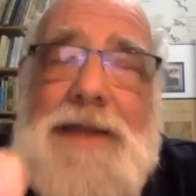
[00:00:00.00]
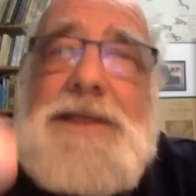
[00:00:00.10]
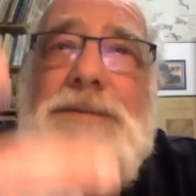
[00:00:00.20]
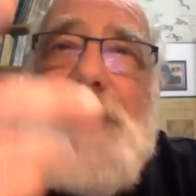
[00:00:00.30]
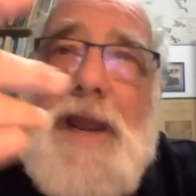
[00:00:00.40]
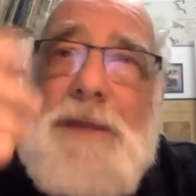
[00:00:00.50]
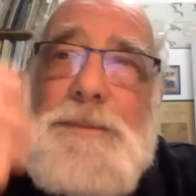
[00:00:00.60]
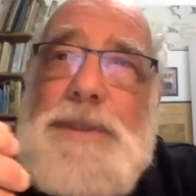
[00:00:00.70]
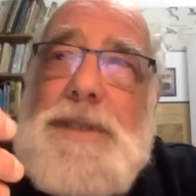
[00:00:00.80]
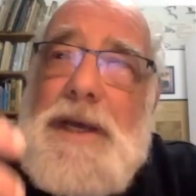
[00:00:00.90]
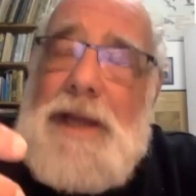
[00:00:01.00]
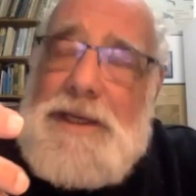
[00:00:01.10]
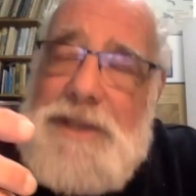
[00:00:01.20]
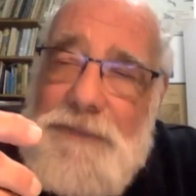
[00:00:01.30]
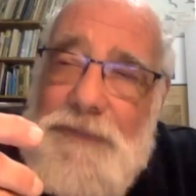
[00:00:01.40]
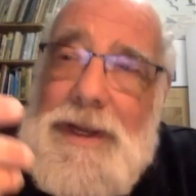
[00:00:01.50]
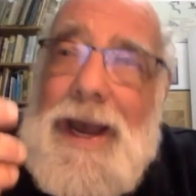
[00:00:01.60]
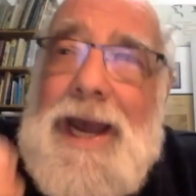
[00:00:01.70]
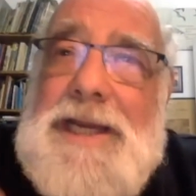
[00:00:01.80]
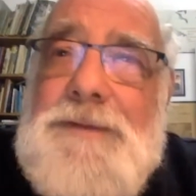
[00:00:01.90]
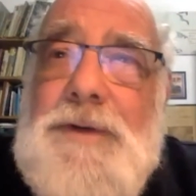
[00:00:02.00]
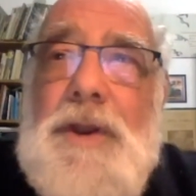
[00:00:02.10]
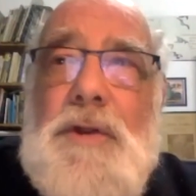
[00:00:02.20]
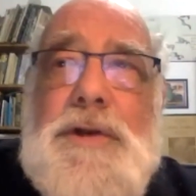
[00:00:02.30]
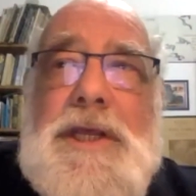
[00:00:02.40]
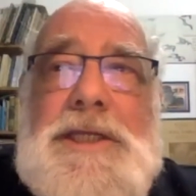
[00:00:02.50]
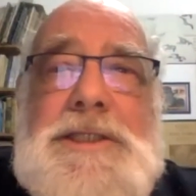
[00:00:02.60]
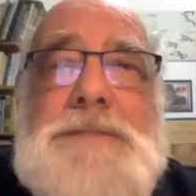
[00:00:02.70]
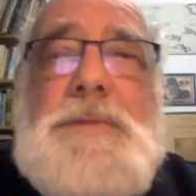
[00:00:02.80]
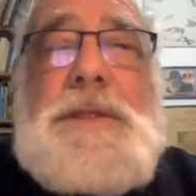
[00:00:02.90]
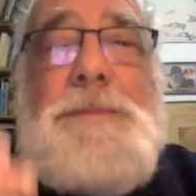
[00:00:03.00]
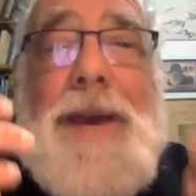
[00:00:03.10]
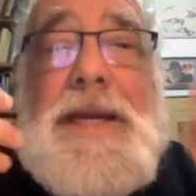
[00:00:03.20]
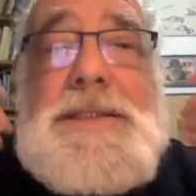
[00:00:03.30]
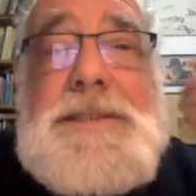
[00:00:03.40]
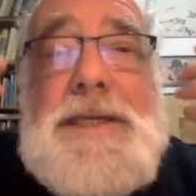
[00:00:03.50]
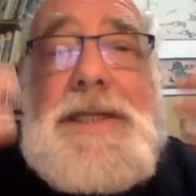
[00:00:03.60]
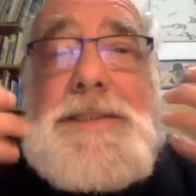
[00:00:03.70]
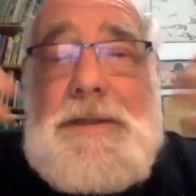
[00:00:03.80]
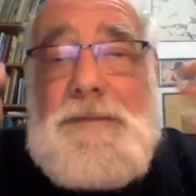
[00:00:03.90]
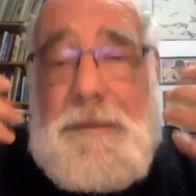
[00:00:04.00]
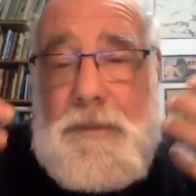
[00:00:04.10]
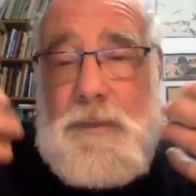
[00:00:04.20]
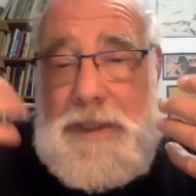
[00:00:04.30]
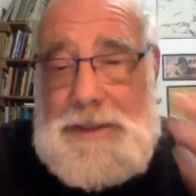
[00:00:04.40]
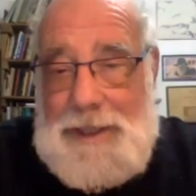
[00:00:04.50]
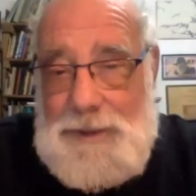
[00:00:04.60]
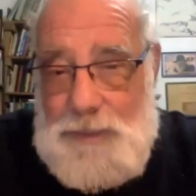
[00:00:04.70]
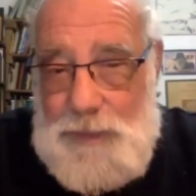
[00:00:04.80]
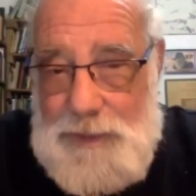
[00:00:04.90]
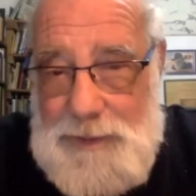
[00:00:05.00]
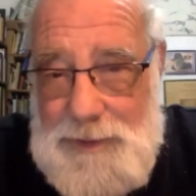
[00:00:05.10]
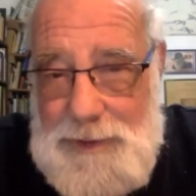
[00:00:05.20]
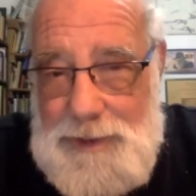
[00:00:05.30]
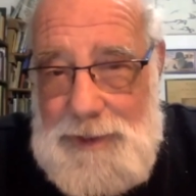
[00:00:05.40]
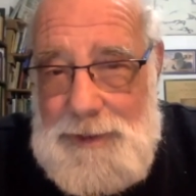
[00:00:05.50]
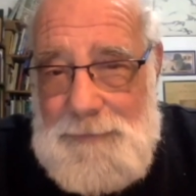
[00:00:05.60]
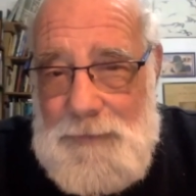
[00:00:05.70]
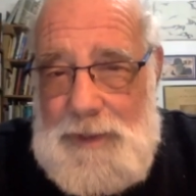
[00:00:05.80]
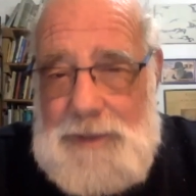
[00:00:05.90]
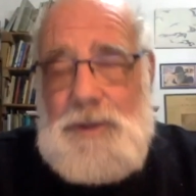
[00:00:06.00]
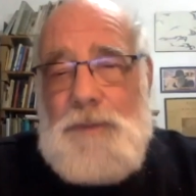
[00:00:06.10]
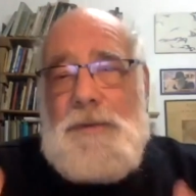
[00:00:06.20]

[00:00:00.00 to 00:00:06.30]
development, a different kind of colonialism that the Palestinians have never really dealt with. So